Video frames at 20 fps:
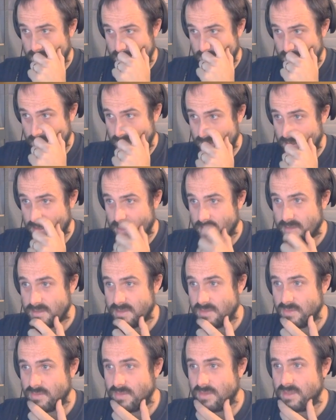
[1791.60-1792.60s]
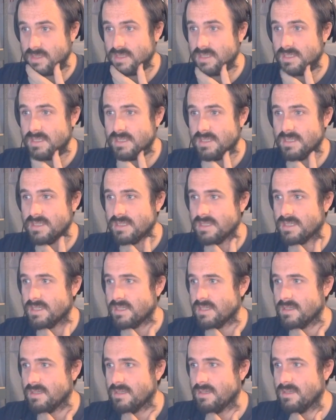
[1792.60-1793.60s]
All right, so this is
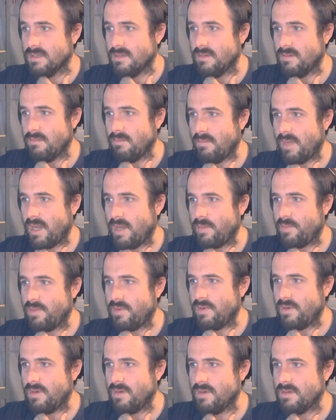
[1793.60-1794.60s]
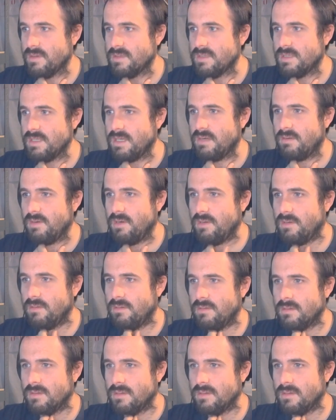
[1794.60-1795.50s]
mapper 0.